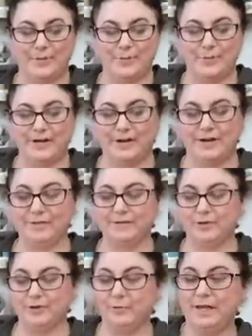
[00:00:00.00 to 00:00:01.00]
But if
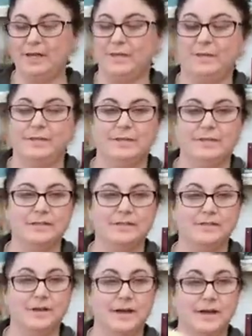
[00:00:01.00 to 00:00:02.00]
you're making this
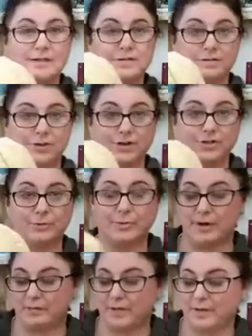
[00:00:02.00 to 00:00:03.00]
size larger
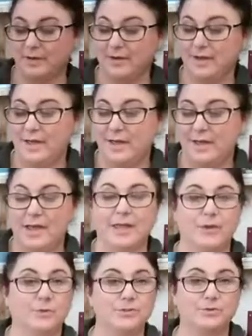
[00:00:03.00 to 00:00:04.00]
pumpkin,
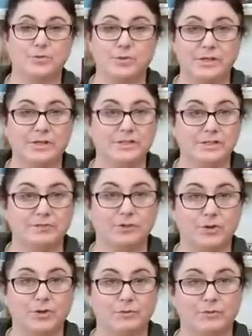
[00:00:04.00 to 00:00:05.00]
it was really
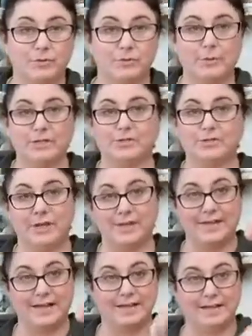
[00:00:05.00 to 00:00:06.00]
difficult for me to
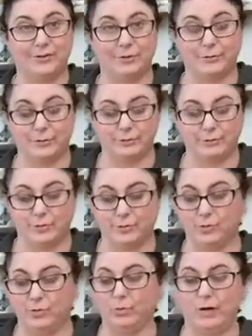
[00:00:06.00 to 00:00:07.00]
get that needle
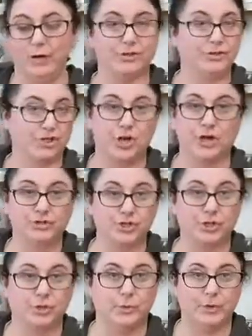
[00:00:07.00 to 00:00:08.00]
through when I'll
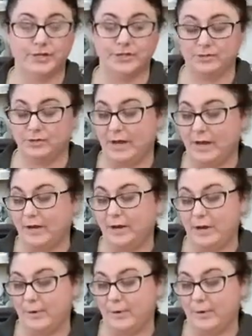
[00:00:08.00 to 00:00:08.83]
show you when I do that.